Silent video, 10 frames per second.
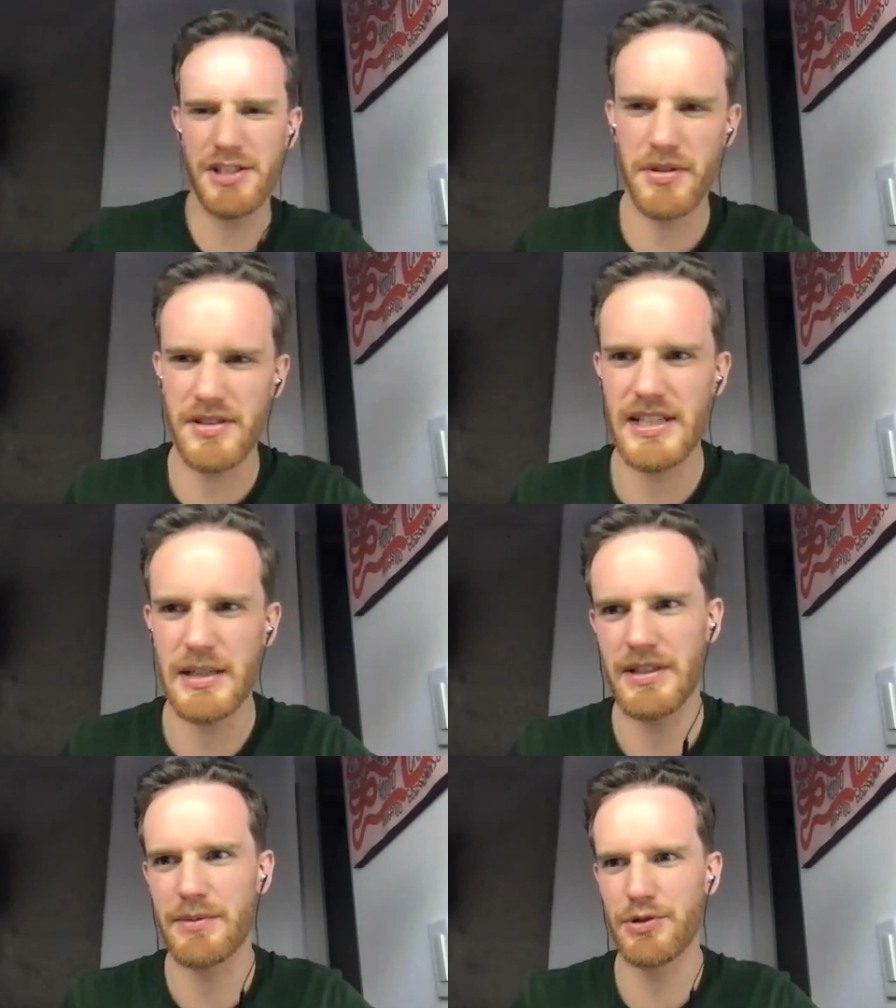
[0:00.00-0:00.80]
age, so I
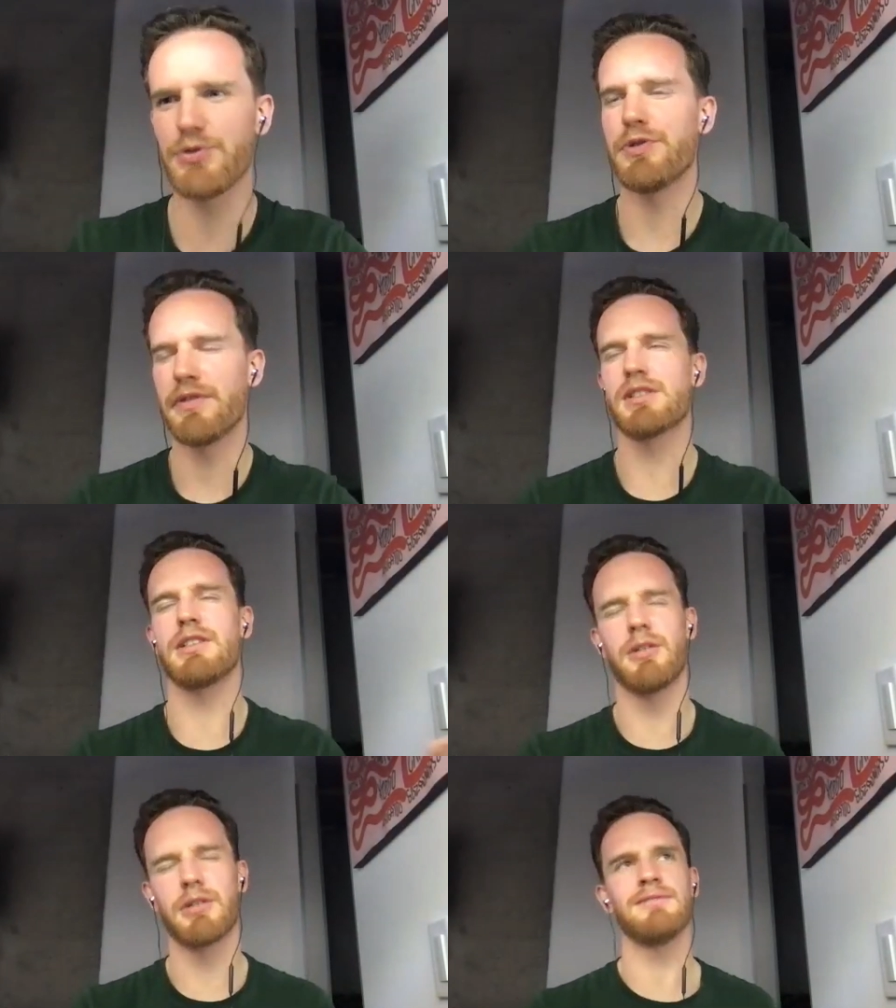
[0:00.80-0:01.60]
finished about the same time too,
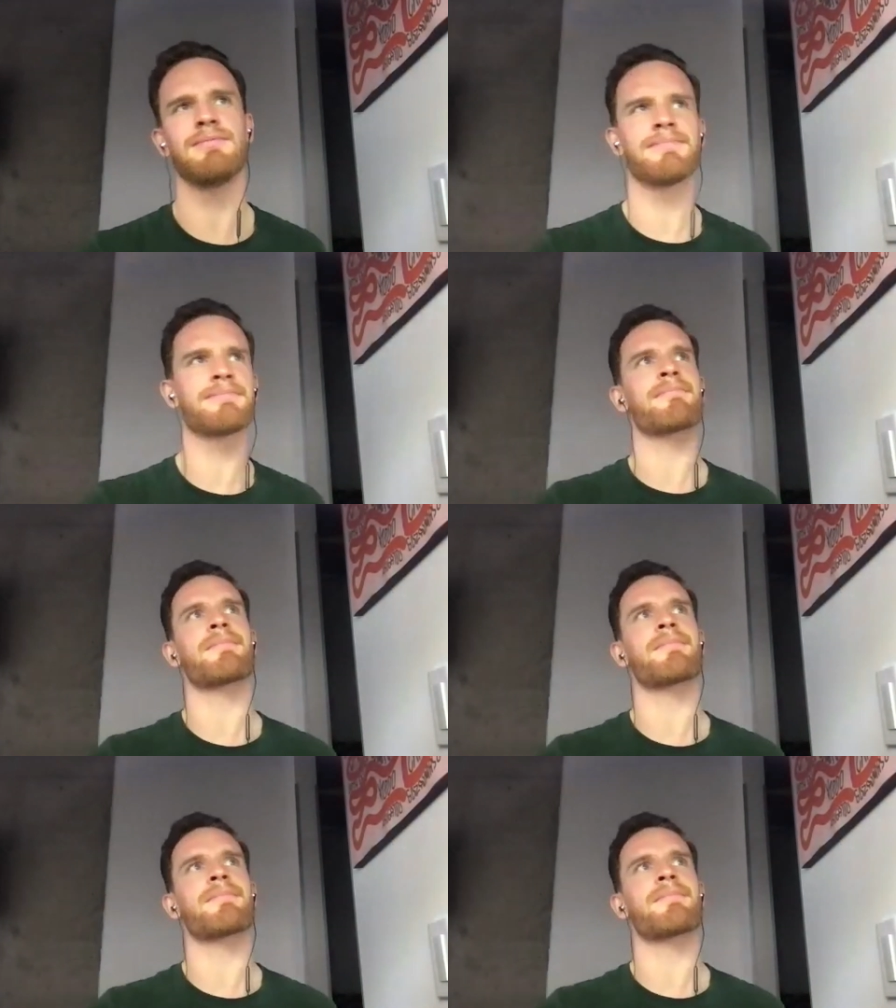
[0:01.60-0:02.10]
university. Okay.